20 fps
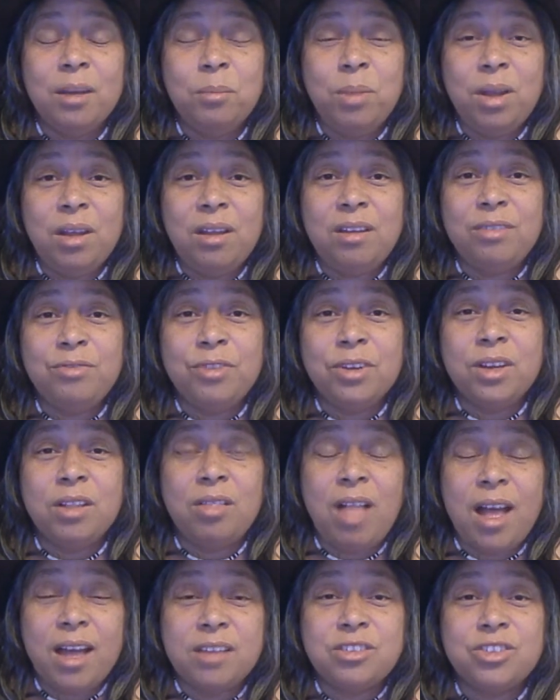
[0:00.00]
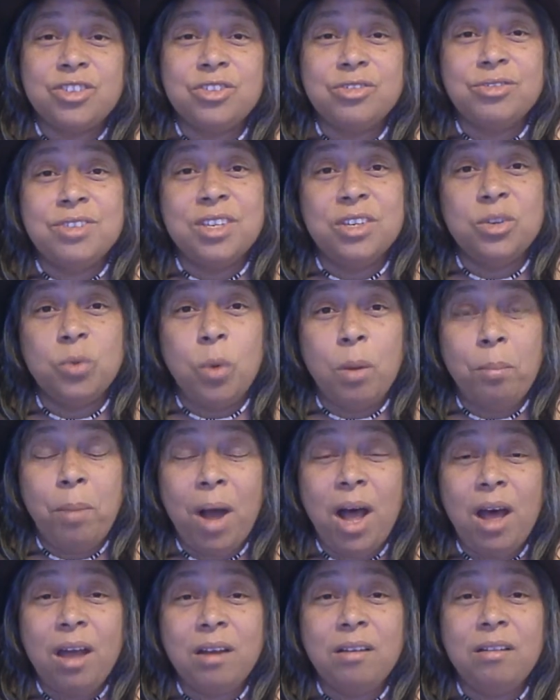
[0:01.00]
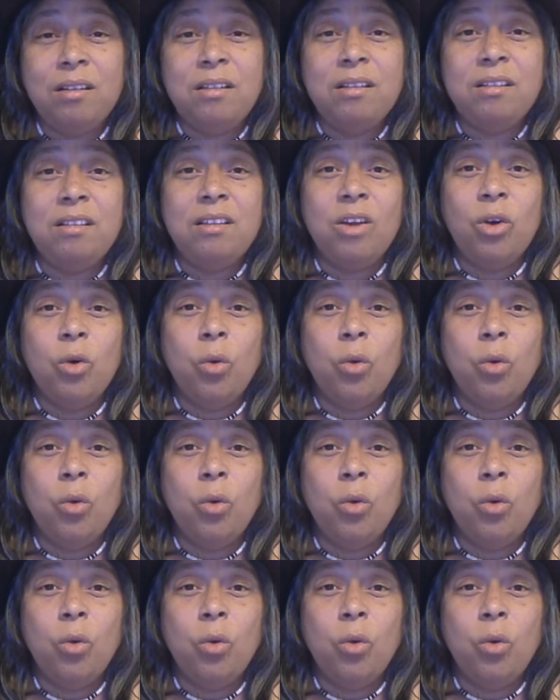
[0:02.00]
But if a glass turns into a bottle,